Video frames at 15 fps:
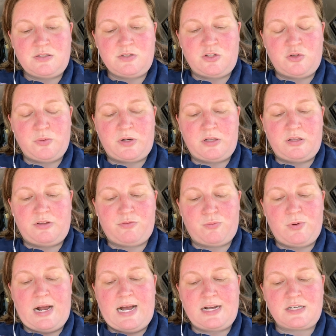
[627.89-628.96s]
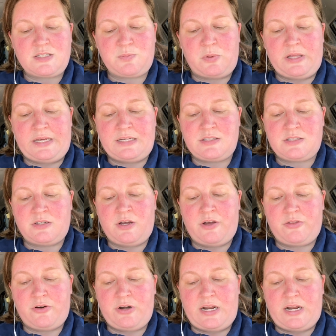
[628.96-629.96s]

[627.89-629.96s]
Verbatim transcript: You want to leave rocks, plants, and other